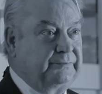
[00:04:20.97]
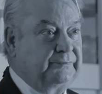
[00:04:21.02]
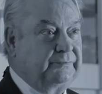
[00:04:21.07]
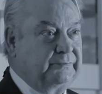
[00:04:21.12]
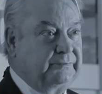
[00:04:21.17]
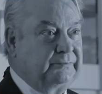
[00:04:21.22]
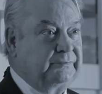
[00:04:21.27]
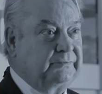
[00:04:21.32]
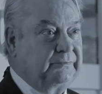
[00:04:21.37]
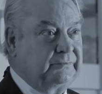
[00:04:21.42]

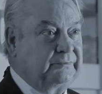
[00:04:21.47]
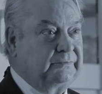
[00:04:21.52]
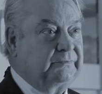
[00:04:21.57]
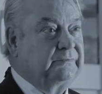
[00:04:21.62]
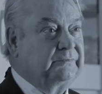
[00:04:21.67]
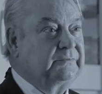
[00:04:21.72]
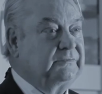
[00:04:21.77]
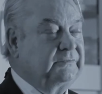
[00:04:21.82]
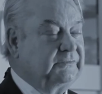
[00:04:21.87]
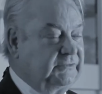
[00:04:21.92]
that
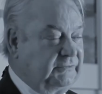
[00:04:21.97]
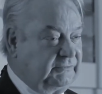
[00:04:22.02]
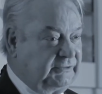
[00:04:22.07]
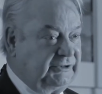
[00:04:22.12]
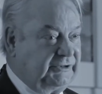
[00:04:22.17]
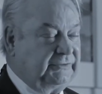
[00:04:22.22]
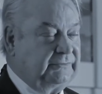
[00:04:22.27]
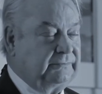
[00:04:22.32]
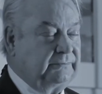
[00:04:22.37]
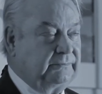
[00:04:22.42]
combination,
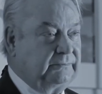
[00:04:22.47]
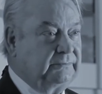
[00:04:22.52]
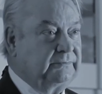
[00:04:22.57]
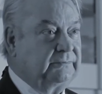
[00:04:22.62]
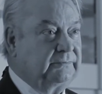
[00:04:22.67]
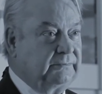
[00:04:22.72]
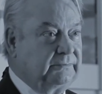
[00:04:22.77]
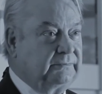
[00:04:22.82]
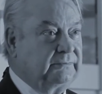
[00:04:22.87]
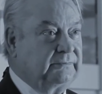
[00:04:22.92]
that
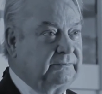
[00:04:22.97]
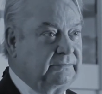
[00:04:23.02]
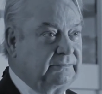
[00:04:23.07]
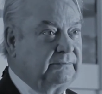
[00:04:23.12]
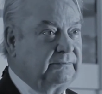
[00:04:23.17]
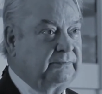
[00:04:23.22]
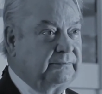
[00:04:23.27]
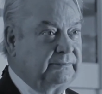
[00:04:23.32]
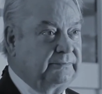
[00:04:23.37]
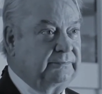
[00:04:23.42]
unique
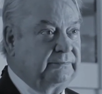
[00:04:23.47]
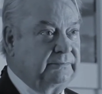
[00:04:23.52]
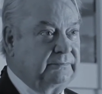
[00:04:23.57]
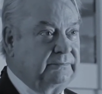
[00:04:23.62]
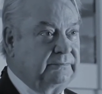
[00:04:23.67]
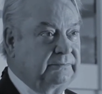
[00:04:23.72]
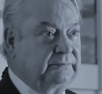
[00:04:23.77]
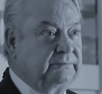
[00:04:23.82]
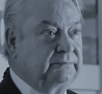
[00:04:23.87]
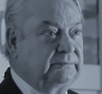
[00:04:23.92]
combination,
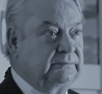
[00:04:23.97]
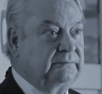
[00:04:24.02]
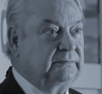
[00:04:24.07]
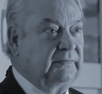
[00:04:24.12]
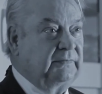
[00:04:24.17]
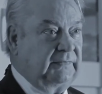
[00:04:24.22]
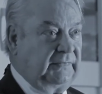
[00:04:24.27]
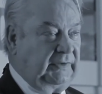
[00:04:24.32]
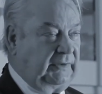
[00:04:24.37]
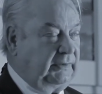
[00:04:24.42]
is the
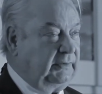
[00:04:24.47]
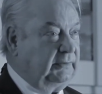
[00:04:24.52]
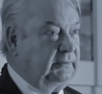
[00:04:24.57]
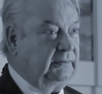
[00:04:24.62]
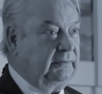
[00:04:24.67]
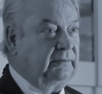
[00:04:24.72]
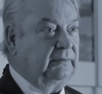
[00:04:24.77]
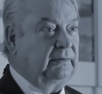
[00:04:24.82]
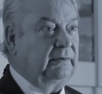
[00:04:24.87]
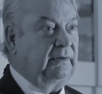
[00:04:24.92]
reason it's so
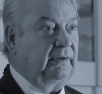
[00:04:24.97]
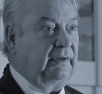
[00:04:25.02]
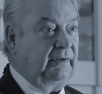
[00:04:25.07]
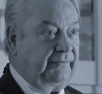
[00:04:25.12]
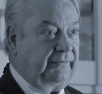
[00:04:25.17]
successful.